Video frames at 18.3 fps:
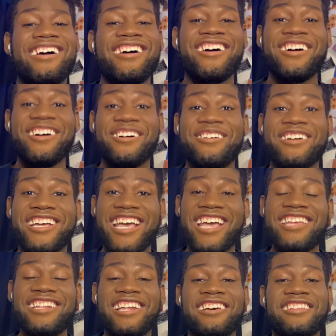
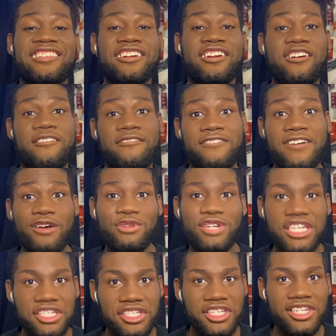Okay, now that our
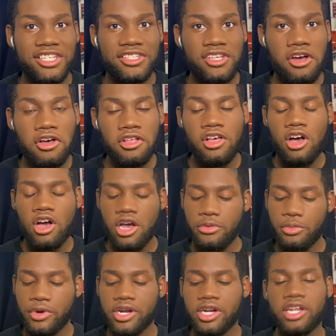foundation is all
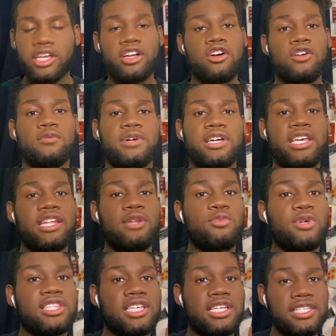on, we're gonna go
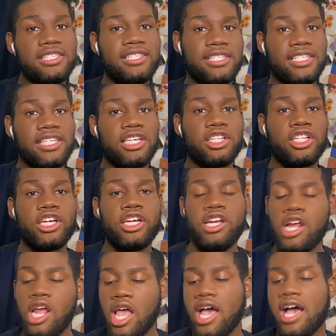in with
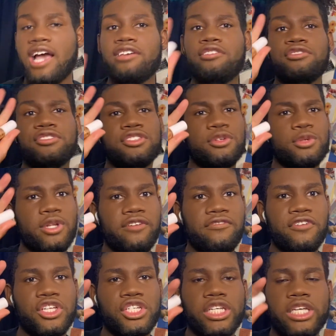concealer. I use 2
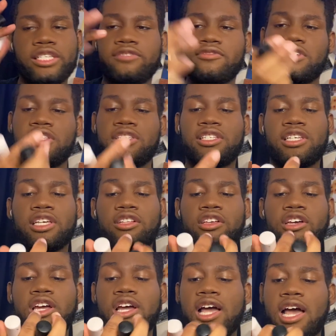different shades of
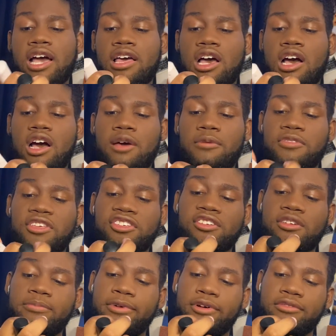concealer.
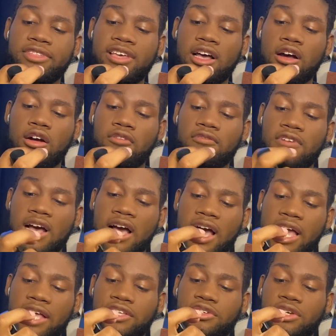These are both e.l.f.
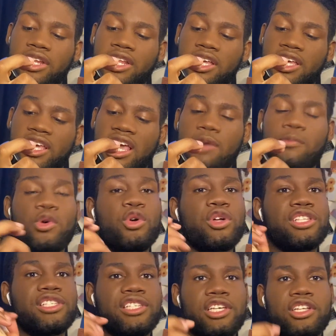Hydrating Camo
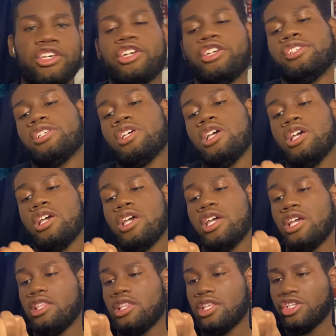Concealers
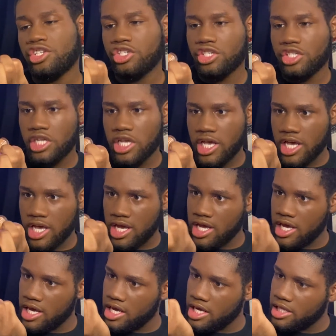in the
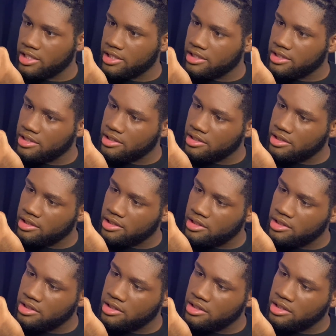shades
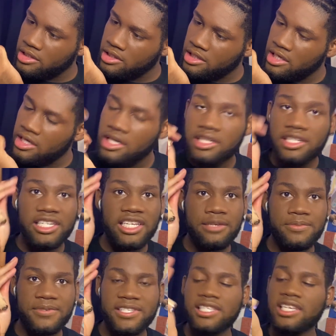
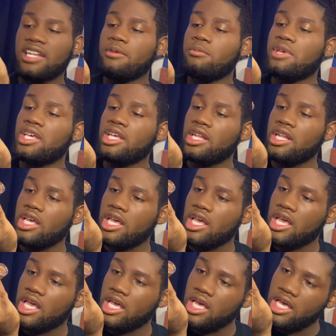Deep
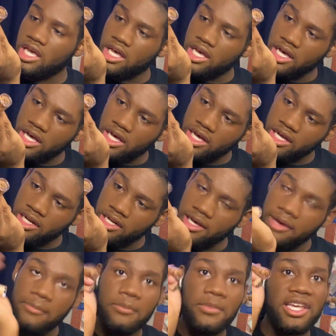Cinnamon
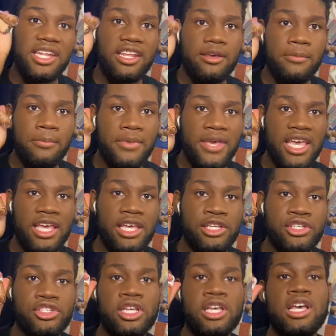and Medium
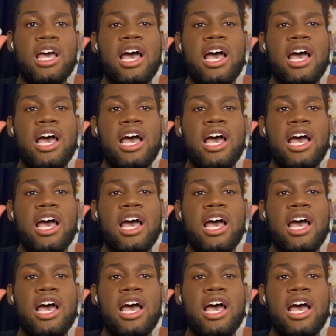Beige.